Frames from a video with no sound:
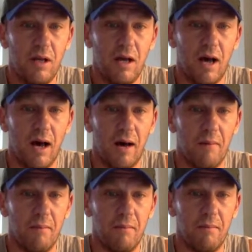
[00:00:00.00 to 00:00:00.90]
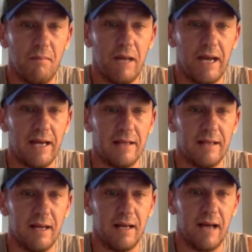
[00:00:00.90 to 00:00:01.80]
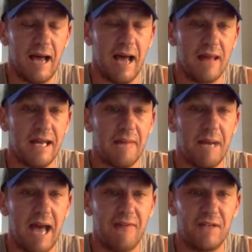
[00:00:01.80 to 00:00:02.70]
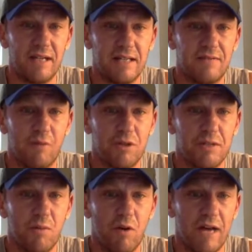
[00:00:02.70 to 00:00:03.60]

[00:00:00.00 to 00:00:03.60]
And I think I'm going to have to force some more.